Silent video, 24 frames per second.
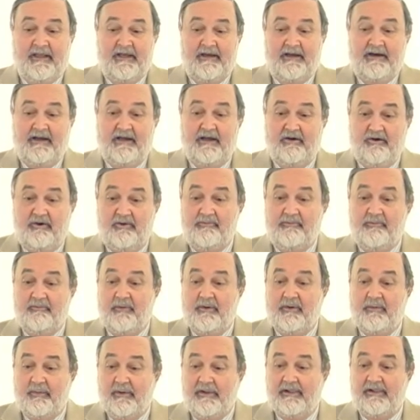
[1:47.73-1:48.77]
and I hope
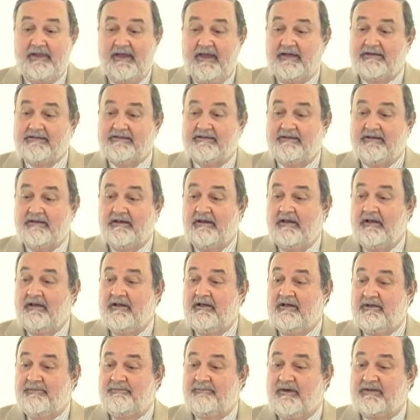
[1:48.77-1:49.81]
we will get
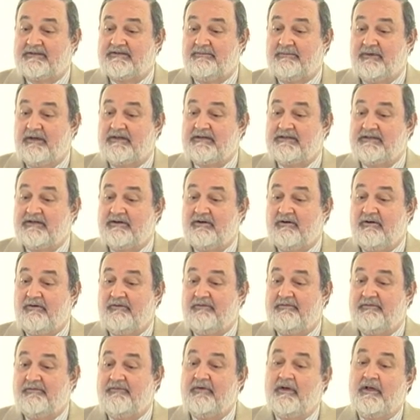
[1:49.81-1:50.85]
a possibility
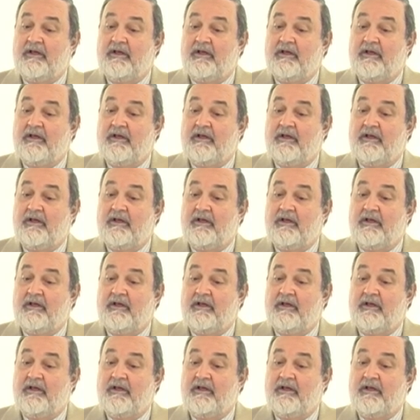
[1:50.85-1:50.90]
of